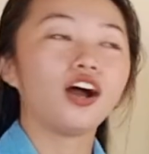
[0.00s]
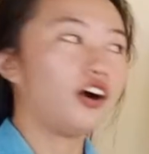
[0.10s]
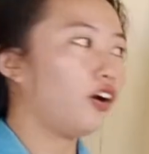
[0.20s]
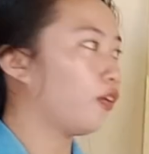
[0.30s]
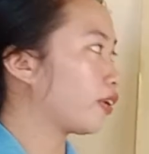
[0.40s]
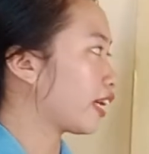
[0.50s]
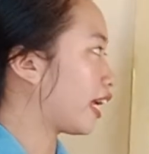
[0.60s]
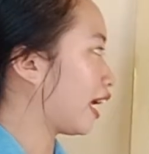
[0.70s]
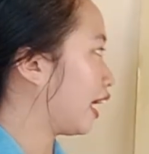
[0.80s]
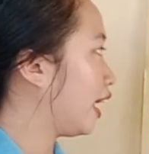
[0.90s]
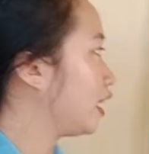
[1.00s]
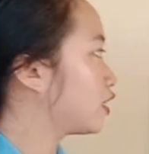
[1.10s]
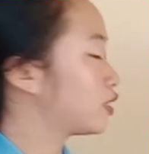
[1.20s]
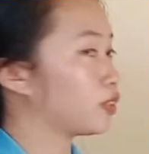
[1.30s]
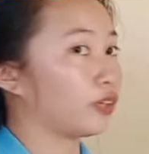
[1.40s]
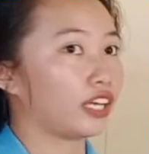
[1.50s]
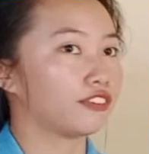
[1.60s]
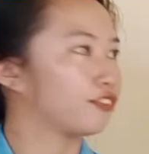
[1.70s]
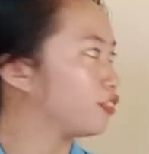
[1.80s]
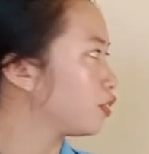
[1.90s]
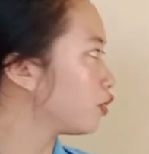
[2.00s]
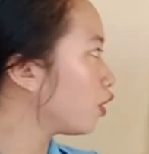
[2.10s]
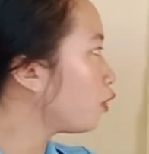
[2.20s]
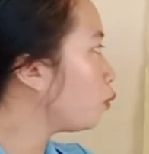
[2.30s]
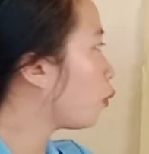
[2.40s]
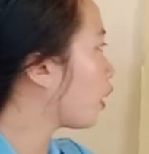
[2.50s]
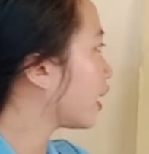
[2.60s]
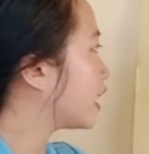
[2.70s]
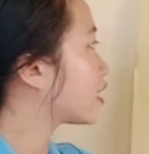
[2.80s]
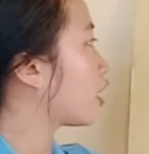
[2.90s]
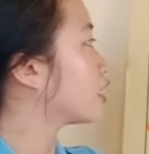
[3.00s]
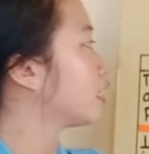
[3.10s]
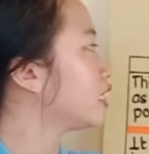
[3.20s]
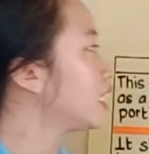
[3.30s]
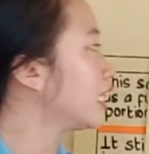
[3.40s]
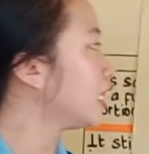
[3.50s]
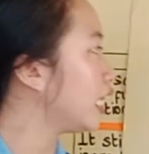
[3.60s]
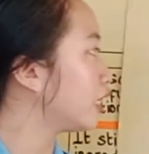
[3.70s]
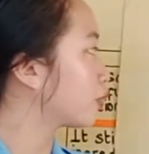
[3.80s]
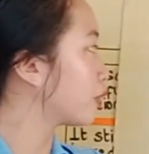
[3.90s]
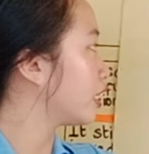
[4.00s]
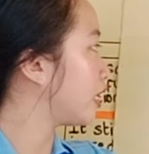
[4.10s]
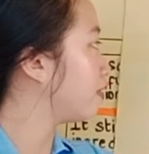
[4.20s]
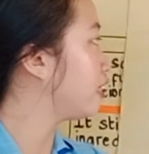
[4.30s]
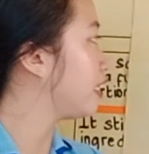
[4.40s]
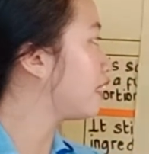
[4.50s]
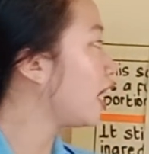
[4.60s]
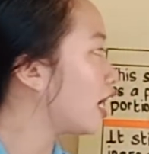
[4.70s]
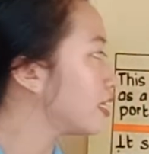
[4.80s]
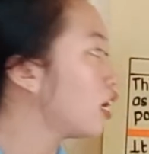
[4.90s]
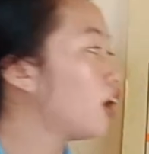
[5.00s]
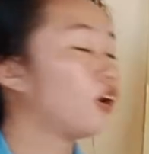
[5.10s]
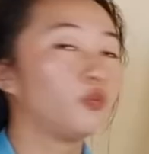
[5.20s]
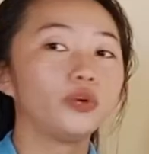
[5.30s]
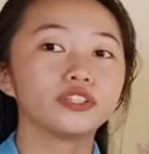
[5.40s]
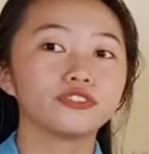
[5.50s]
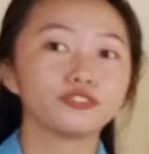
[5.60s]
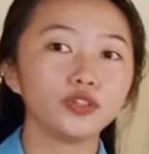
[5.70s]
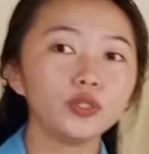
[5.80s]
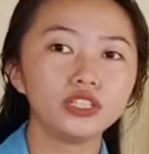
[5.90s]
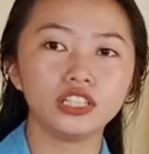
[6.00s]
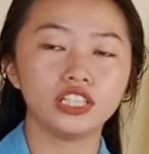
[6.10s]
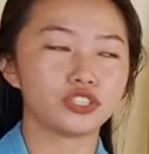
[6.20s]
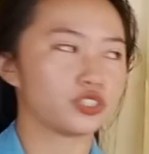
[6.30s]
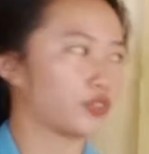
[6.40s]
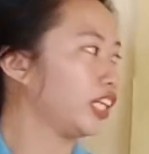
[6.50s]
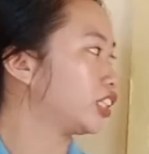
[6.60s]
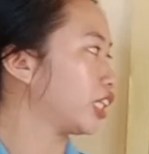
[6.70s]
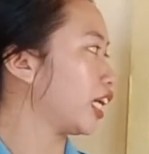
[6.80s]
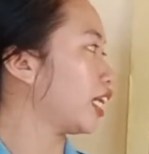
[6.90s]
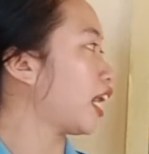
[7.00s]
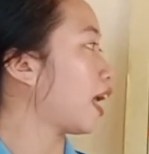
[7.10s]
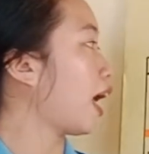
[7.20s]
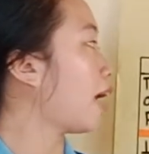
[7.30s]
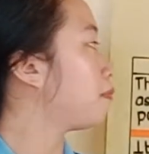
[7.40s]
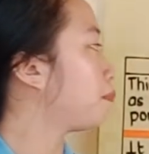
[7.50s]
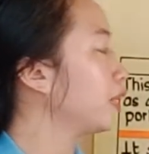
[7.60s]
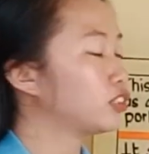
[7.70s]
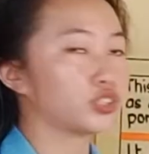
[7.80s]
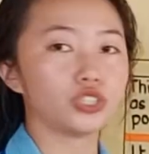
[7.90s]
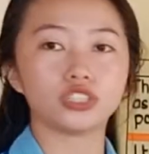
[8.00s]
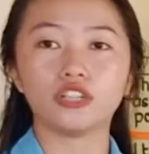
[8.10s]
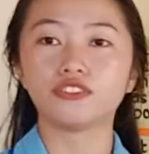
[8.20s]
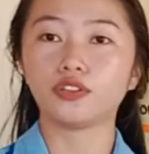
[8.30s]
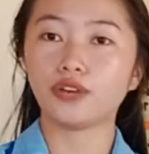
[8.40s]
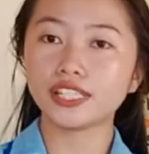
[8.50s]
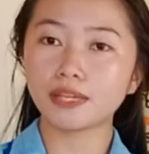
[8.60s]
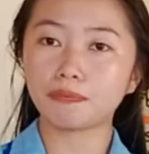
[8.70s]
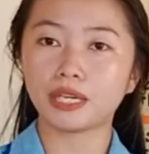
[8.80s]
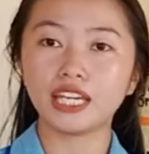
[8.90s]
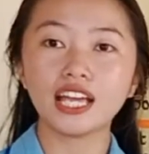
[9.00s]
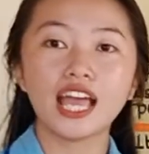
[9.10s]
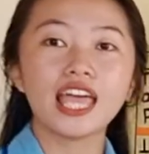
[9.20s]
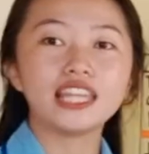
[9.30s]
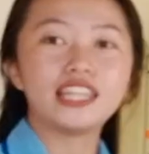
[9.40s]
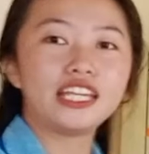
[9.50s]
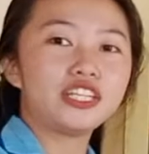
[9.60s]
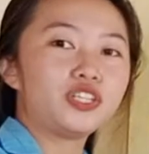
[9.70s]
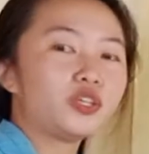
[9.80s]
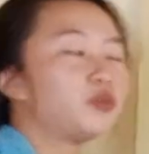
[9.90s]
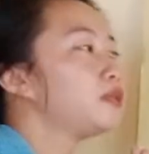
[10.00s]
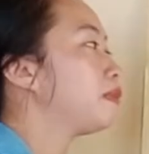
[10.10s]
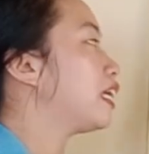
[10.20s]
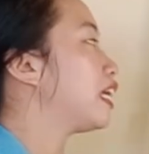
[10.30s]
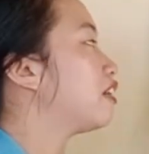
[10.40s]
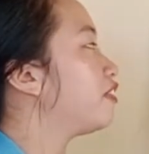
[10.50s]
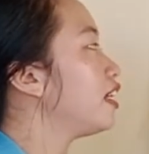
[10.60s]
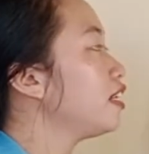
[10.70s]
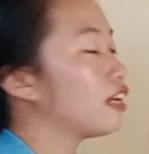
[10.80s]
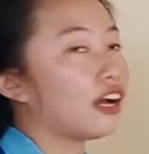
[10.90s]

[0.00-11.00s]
Okay, so if your work is artistically and creatively done with full illustration and pictures of the recipe, then you will be given